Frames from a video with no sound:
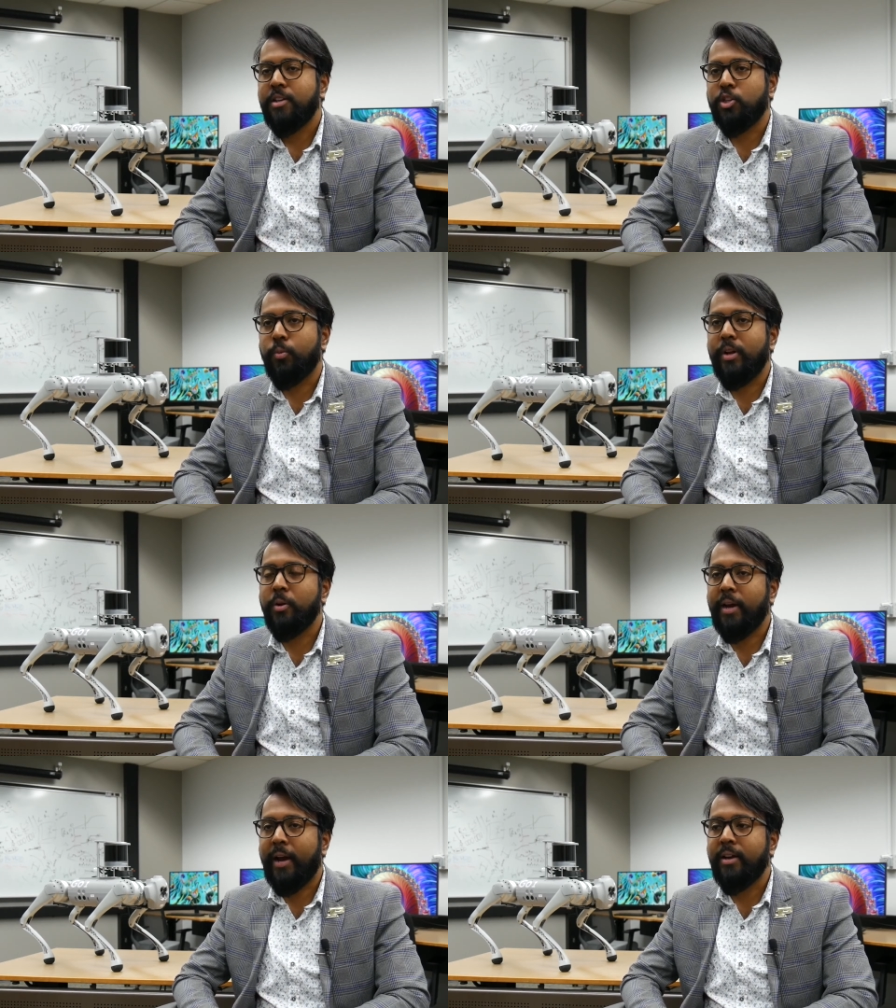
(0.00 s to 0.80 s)
So we
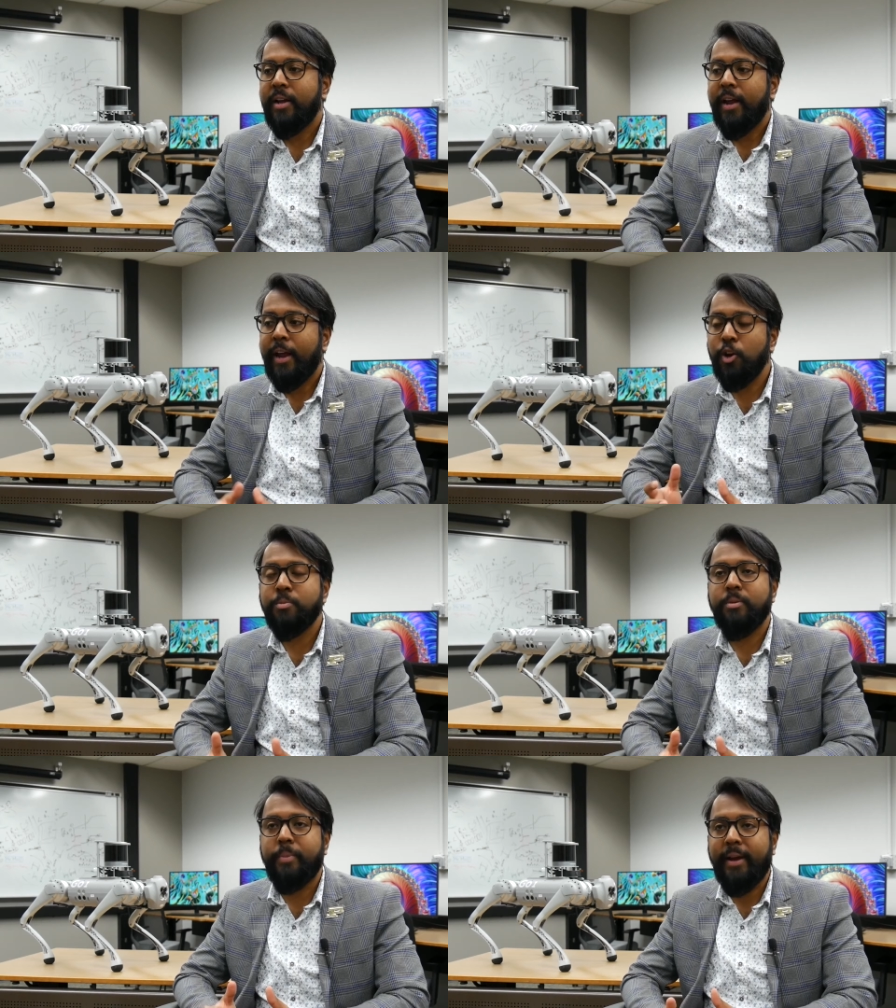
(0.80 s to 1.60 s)
look at
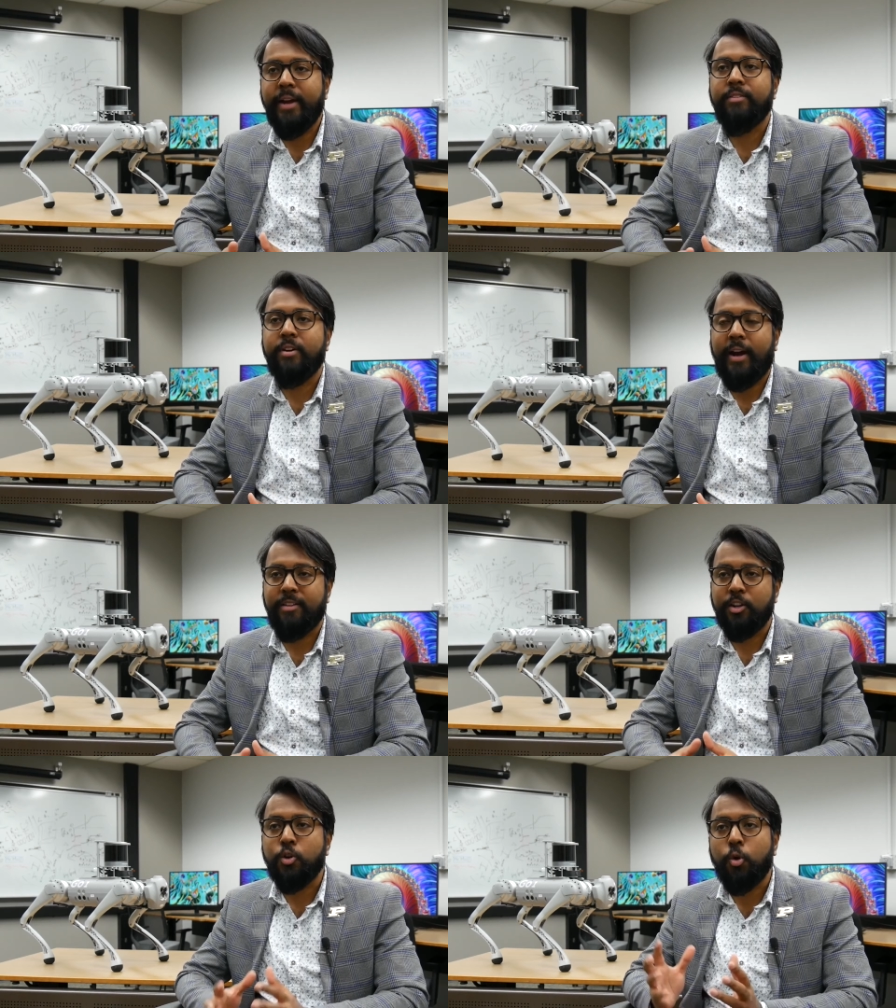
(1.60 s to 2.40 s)
human behavior
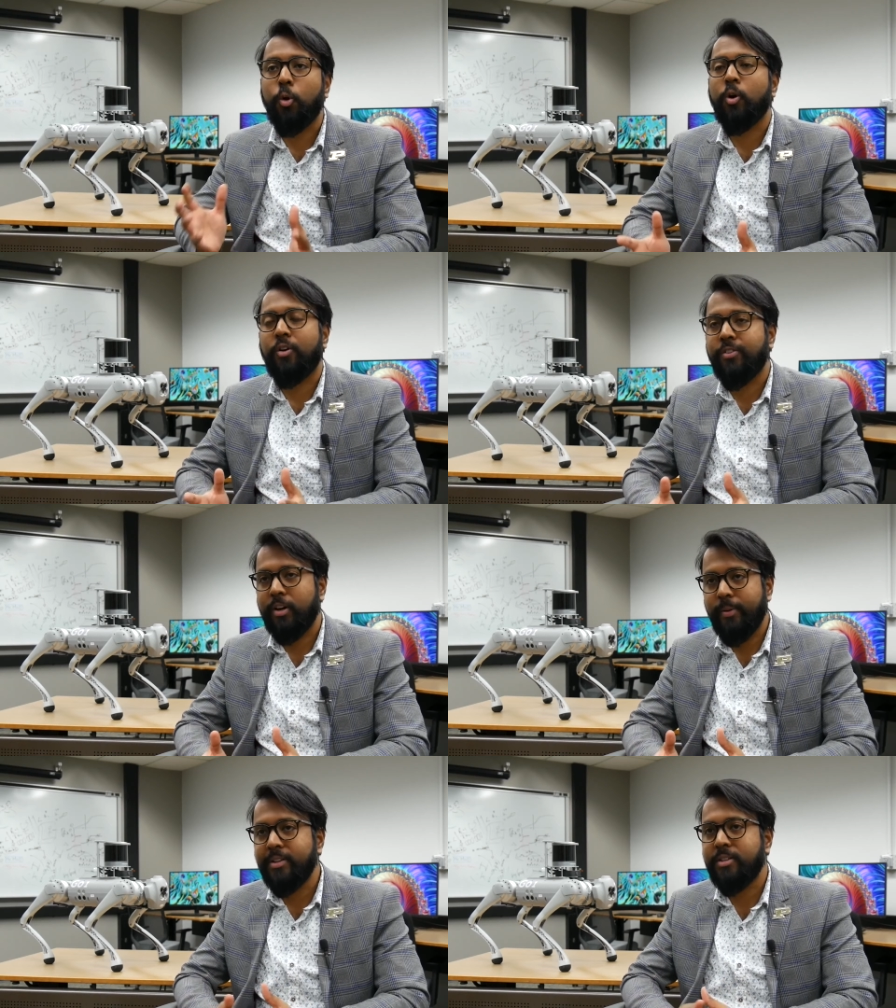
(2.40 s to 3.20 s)
at the core of
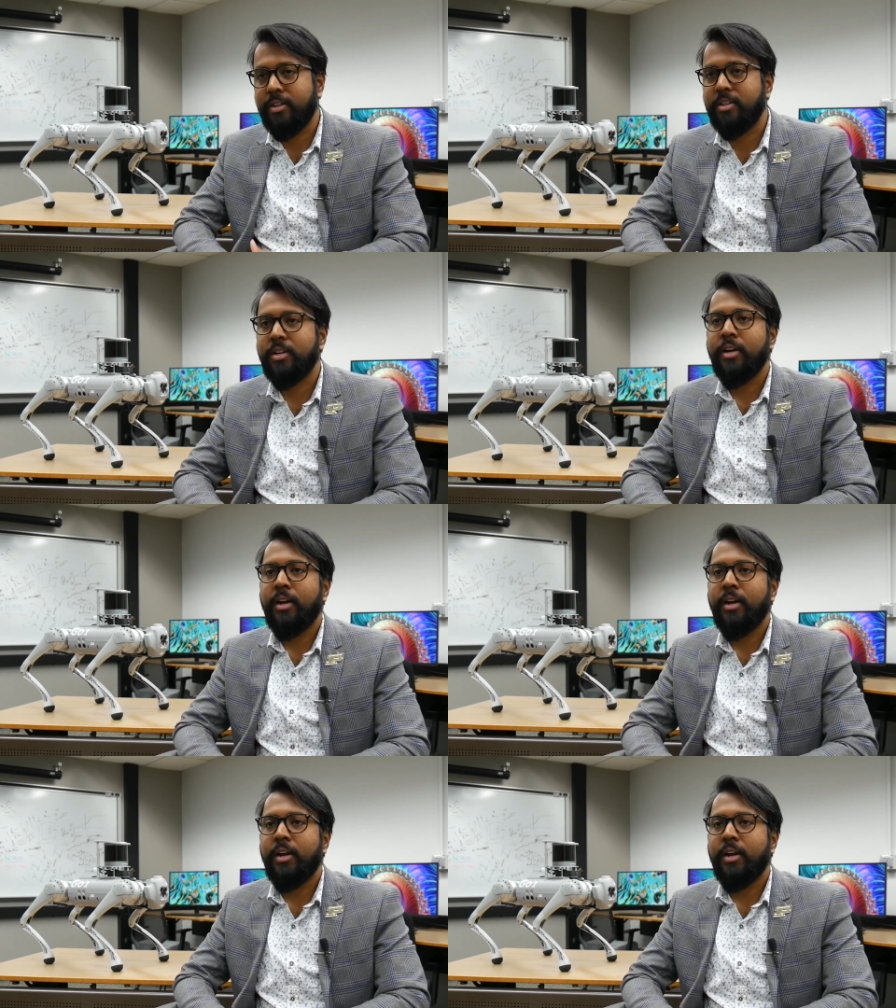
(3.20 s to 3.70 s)
our research.